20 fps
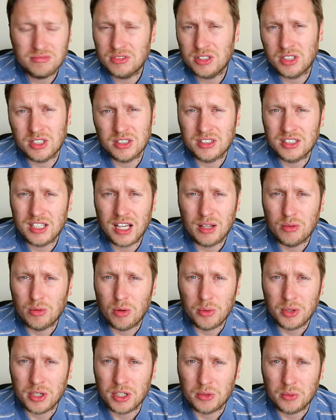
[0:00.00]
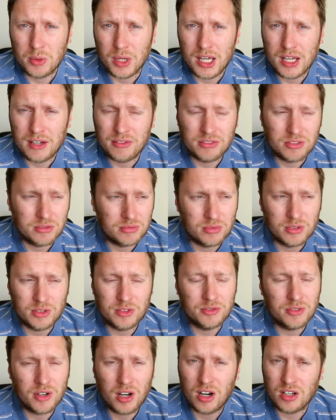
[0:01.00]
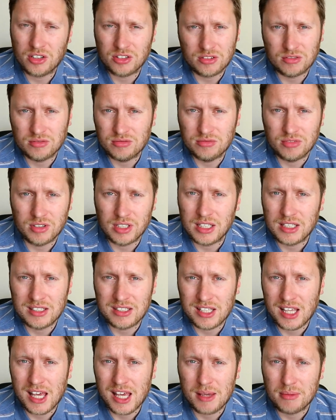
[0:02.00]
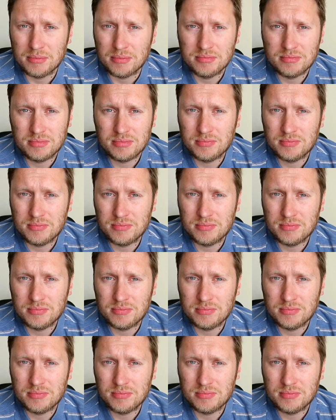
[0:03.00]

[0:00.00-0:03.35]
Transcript: you can tell what we're going to wear if, you, if Arsenal release their